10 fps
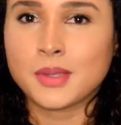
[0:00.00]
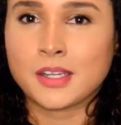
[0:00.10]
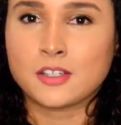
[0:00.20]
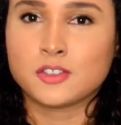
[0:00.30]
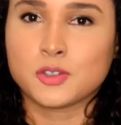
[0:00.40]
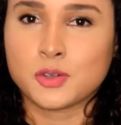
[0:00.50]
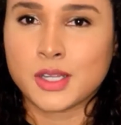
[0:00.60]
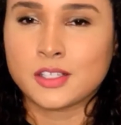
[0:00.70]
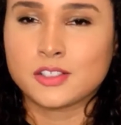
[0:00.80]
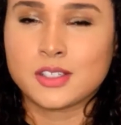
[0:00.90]
and
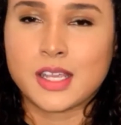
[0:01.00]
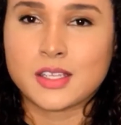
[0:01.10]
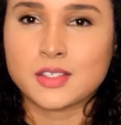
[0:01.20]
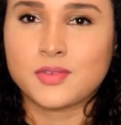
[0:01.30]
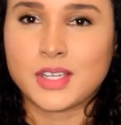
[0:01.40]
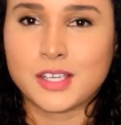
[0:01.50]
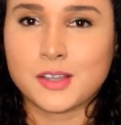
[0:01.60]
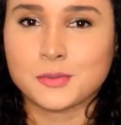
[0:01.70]
enjoy today's video.